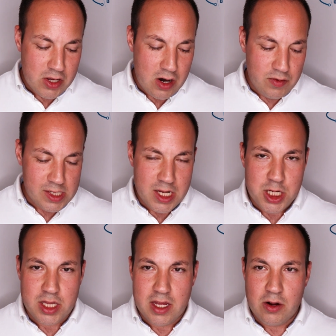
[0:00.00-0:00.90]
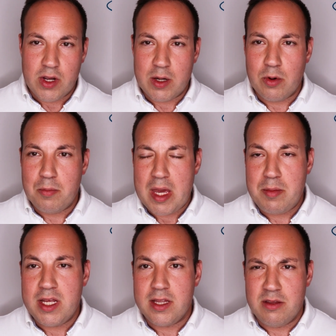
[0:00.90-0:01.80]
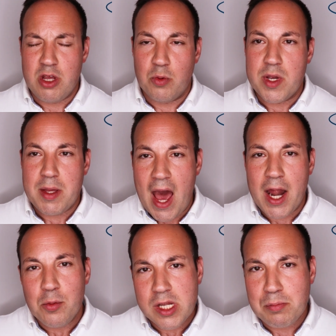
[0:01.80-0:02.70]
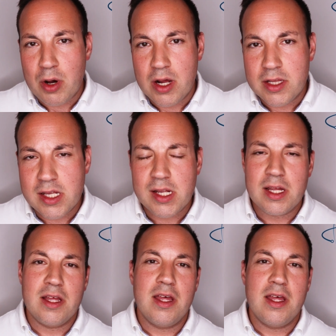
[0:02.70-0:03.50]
the conversation that, okay, well, maybe, we had a response,